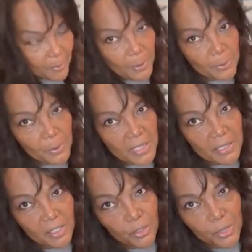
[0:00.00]
of people
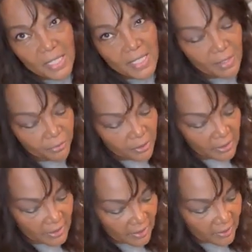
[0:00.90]
eat grits
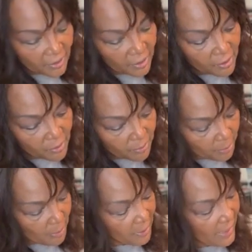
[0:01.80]
differently. You know,
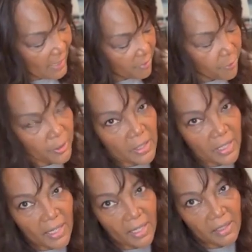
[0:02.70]
people in California,
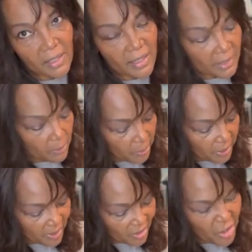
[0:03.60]
they kind of like it
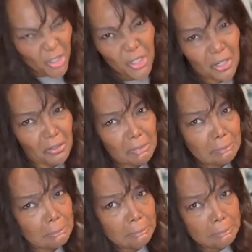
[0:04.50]
with sugar.
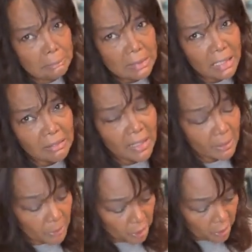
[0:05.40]
I don't like
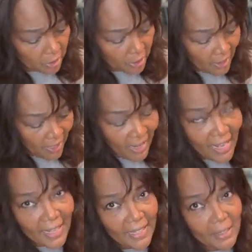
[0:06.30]
it with sugar.
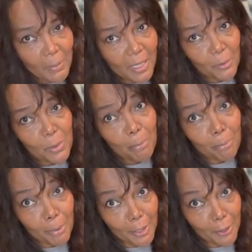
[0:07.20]
I like mine
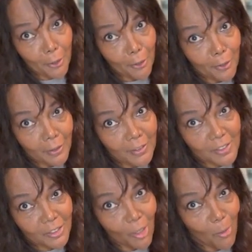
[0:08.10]
with butter,
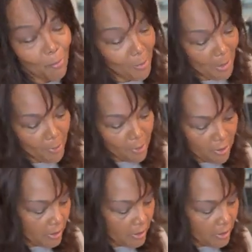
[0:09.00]
salt, and pepper.